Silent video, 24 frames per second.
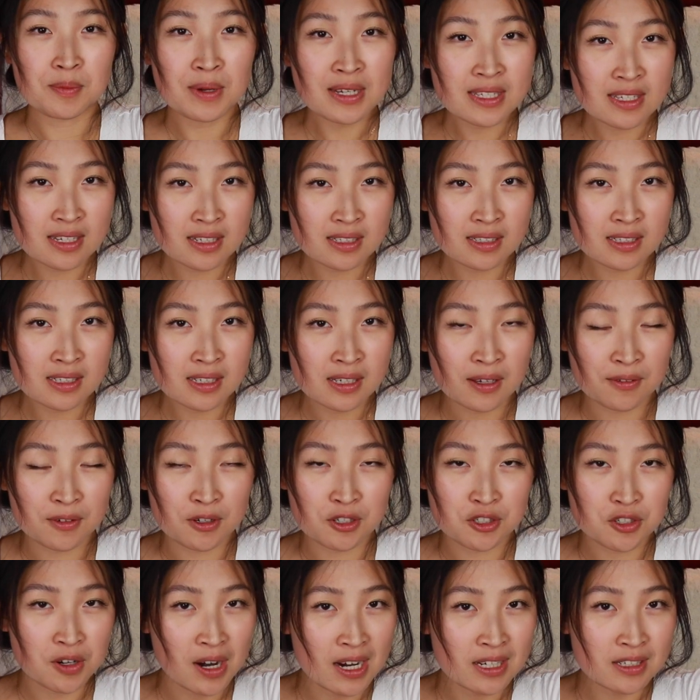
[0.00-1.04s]
basically, if you're
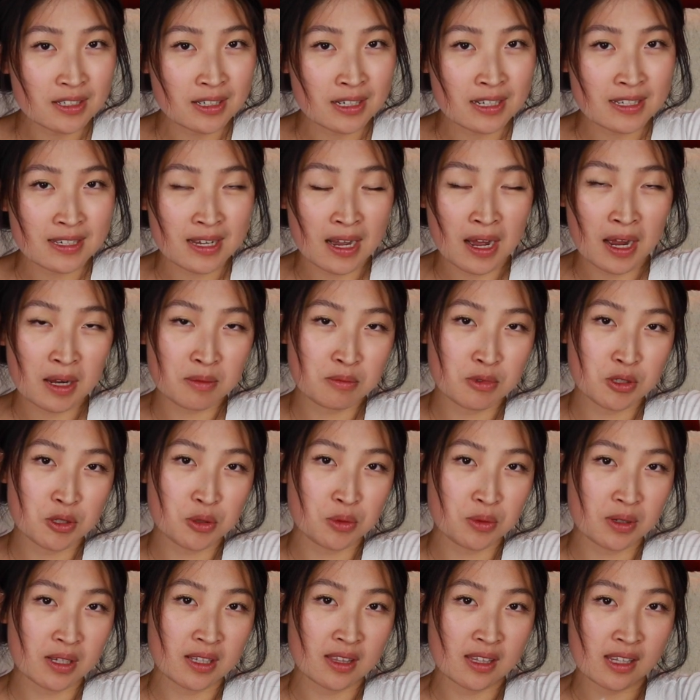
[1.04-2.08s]
trying to decide
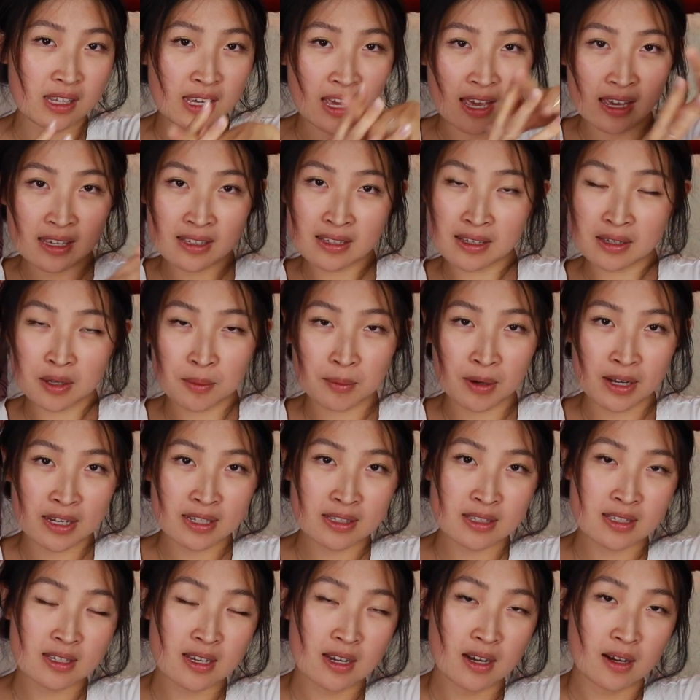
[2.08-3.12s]
between the 8
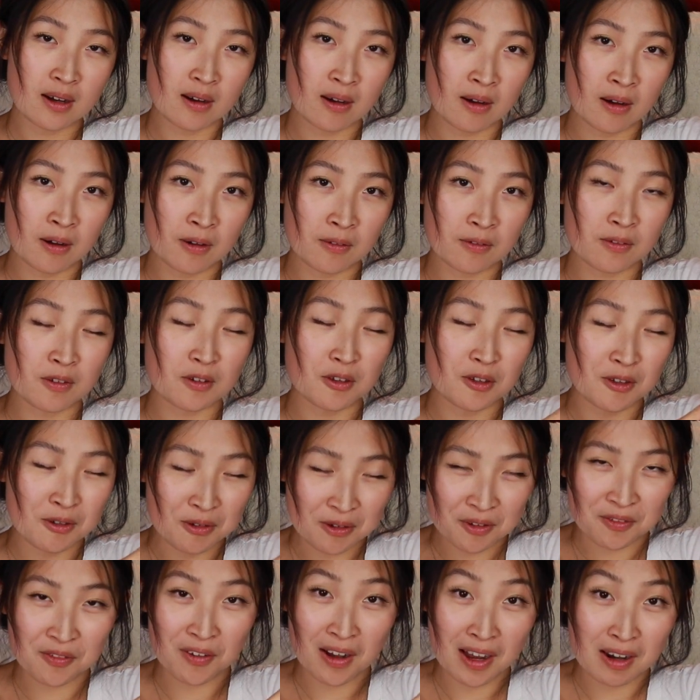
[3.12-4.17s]
gigabytes of
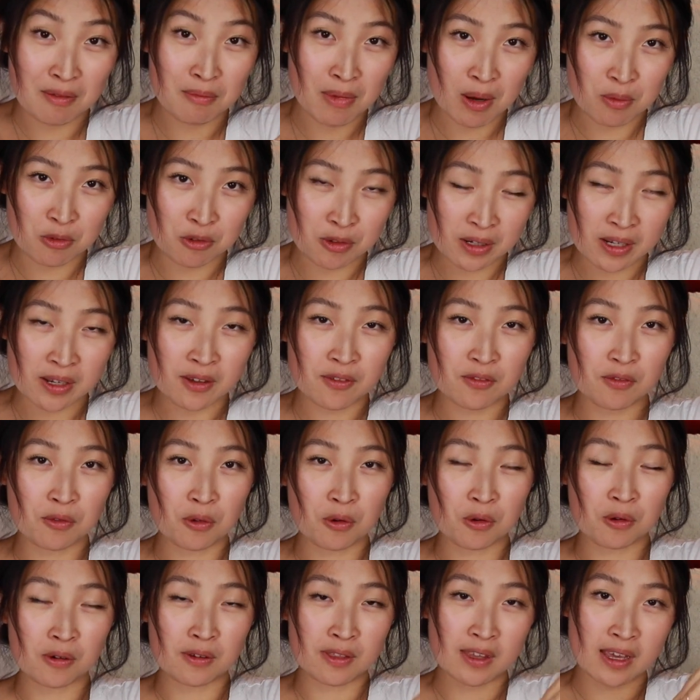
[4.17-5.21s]
unified memory
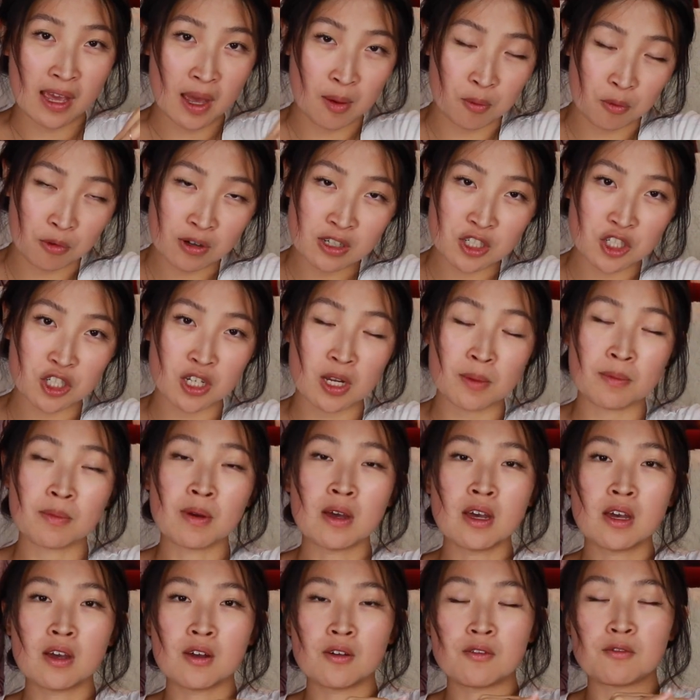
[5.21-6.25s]
for the M1 chip
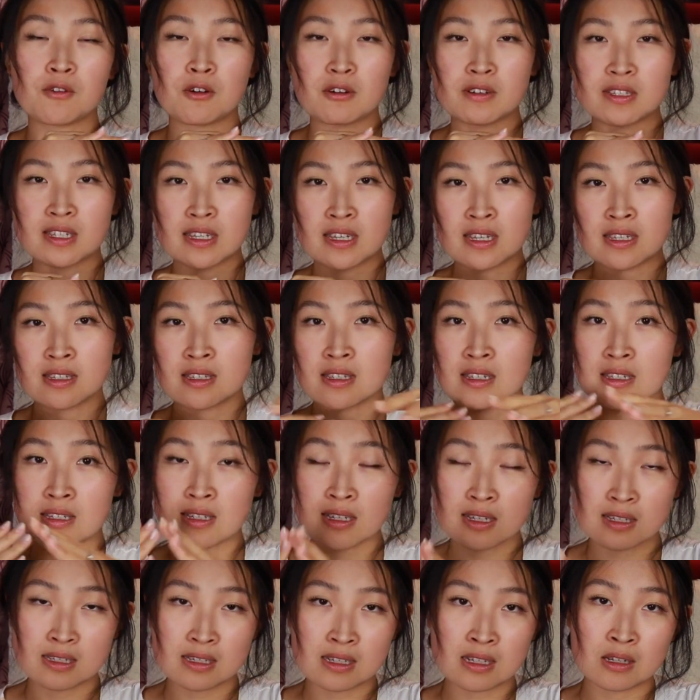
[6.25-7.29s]
versus the
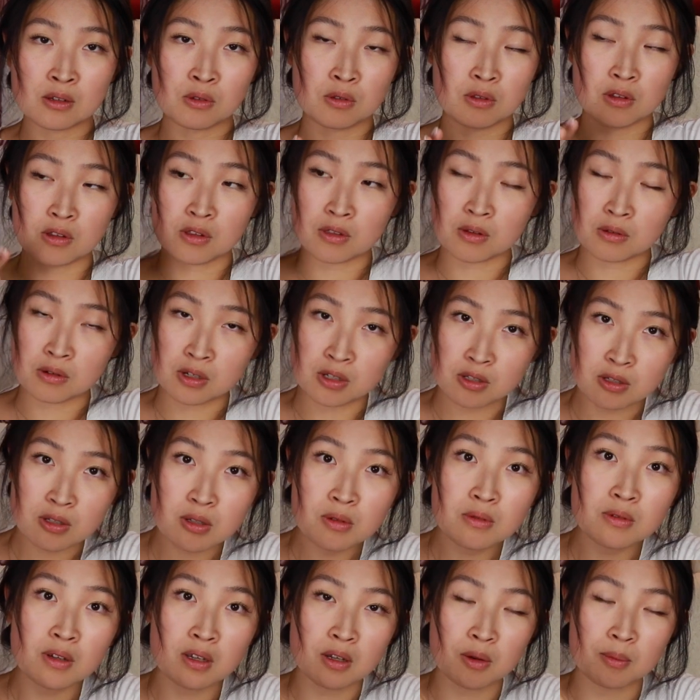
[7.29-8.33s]
16 or the
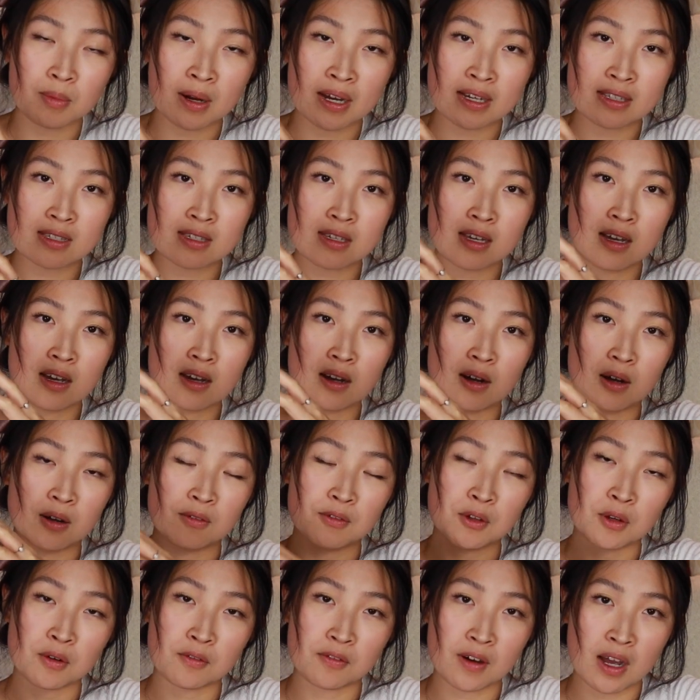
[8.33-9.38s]
32 gigabytes of
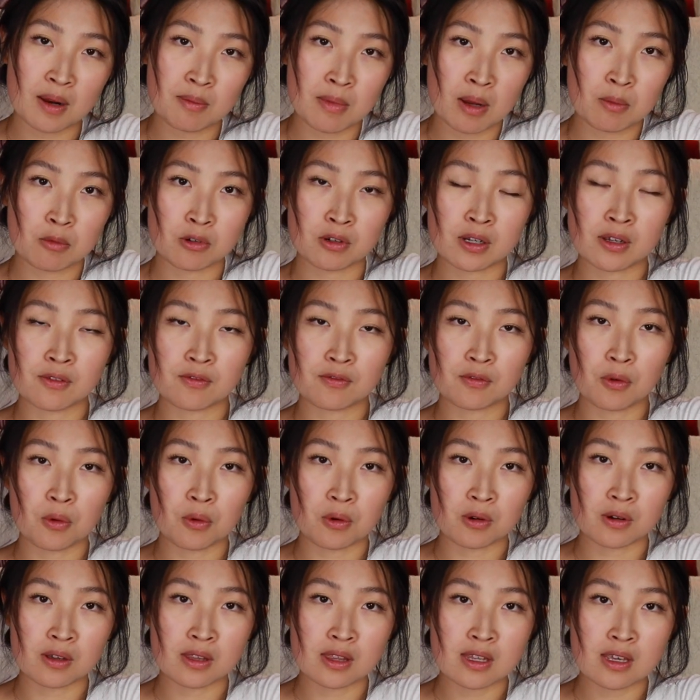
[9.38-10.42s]
unified memory
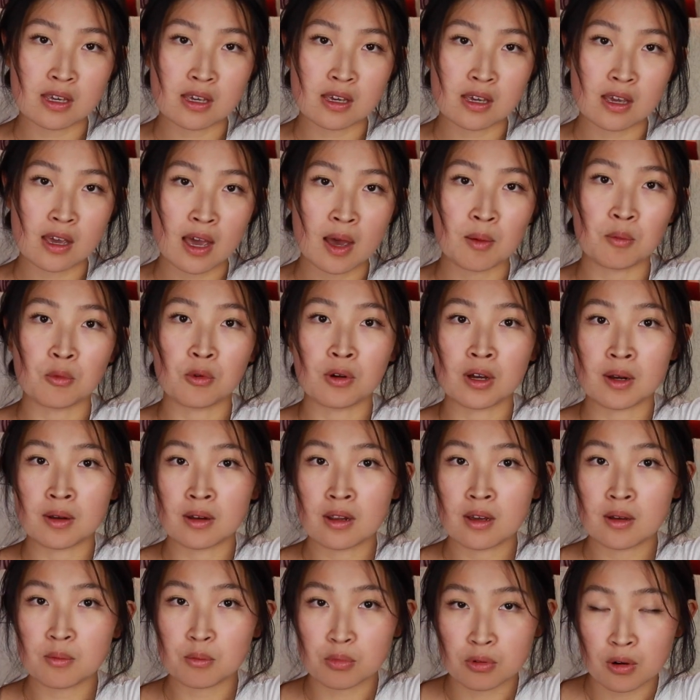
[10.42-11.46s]
for the M1
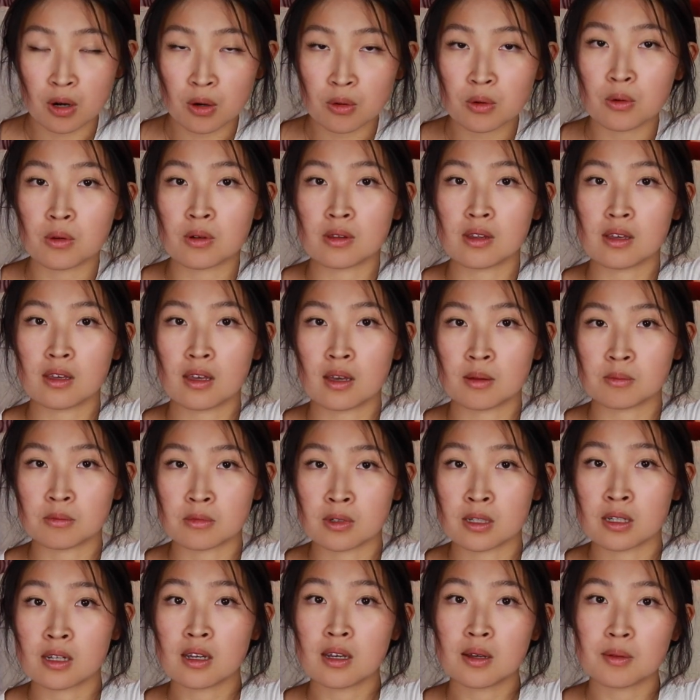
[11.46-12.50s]
Pro or the
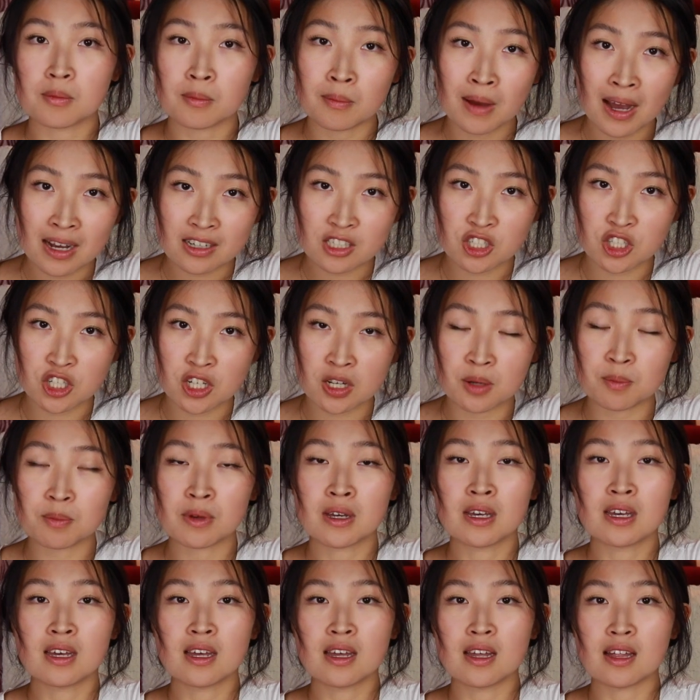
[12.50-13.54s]
M1 Max chip,
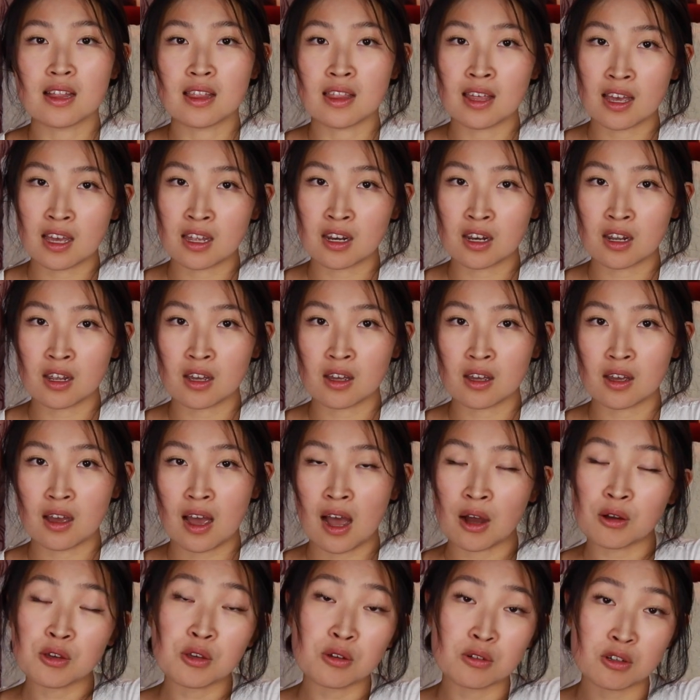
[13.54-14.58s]
then
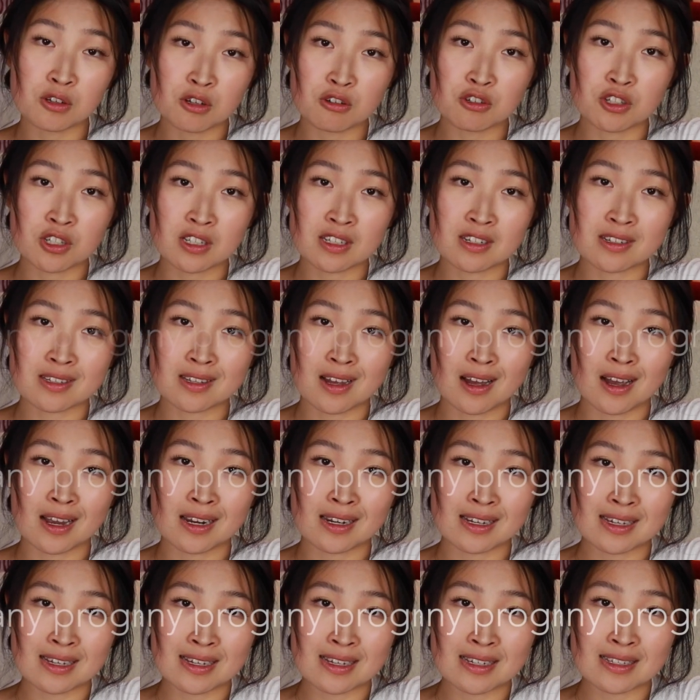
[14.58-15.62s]
how you can usually decide
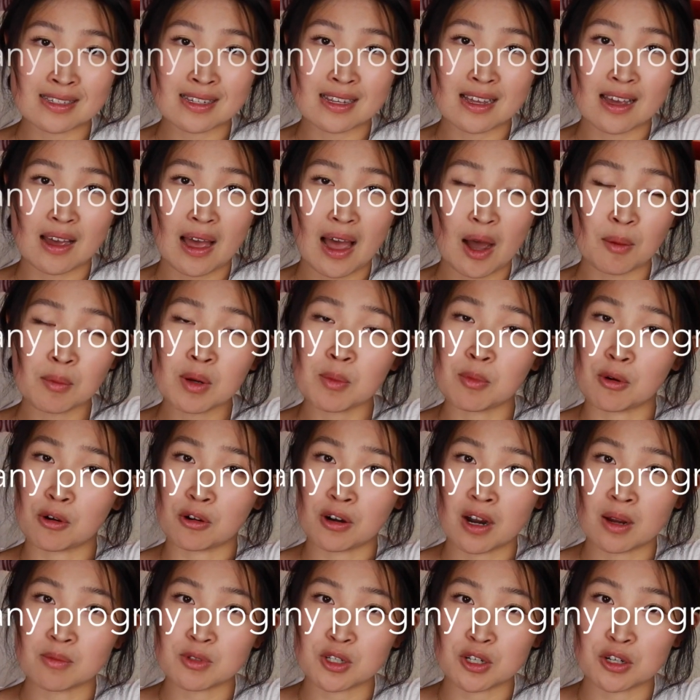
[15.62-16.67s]
is how many
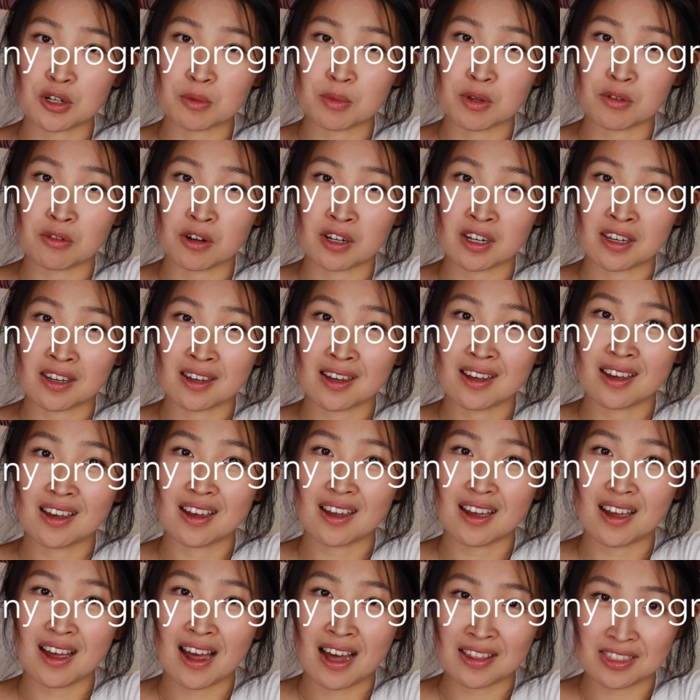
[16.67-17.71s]
programs you're going to be running
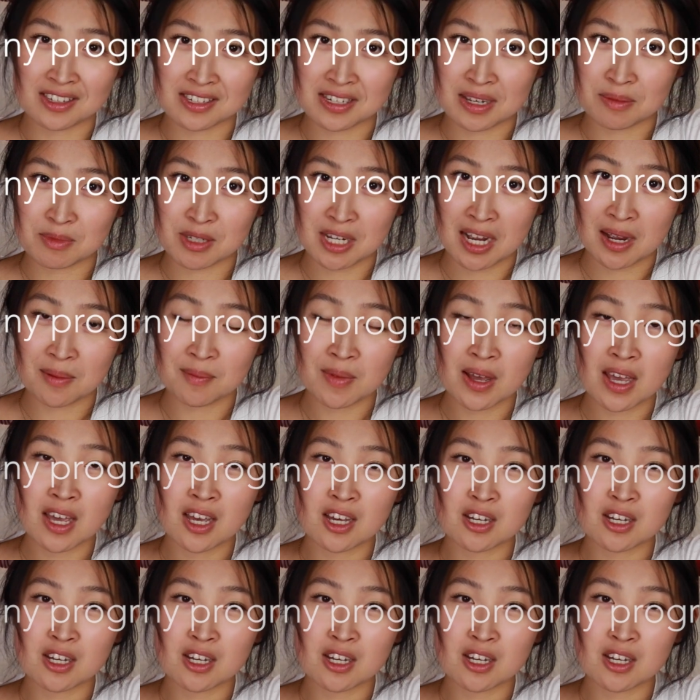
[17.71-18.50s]
at the same time.